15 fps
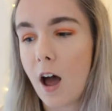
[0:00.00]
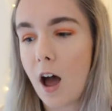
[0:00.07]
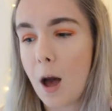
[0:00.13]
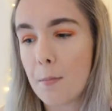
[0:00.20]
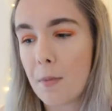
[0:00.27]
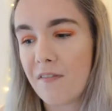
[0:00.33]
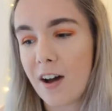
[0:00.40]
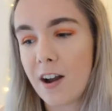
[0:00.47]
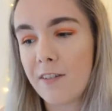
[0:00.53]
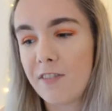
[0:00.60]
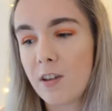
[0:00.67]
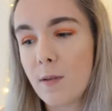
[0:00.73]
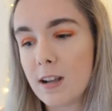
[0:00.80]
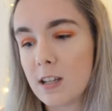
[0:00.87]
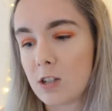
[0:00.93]
I've had a
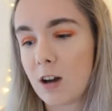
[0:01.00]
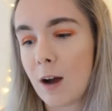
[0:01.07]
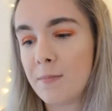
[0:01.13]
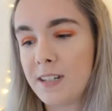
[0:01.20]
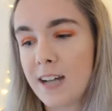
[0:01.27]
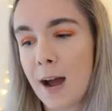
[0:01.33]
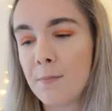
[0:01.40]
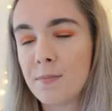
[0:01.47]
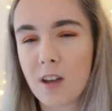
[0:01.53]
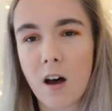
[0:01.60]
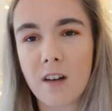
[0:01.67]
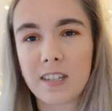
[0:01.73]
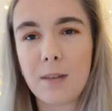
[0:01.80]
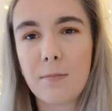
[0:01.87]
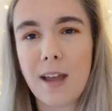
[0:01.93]
few Instagram DMs
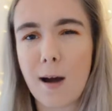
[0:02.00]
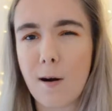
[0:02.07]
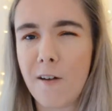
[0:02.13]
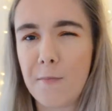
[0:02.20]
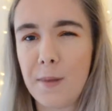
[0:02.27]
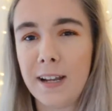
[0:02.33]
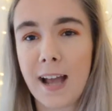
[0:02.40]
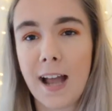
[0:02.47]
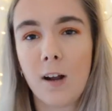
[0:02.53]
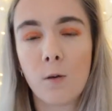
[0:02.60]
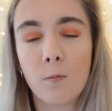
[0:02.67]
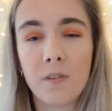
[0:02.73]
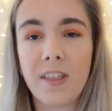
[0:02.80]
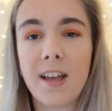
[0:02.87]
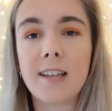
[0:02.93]
asking me how I've been getting
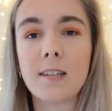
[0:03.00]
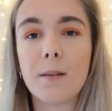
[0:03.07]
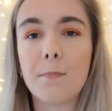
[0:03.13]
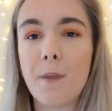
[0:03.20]
on with this,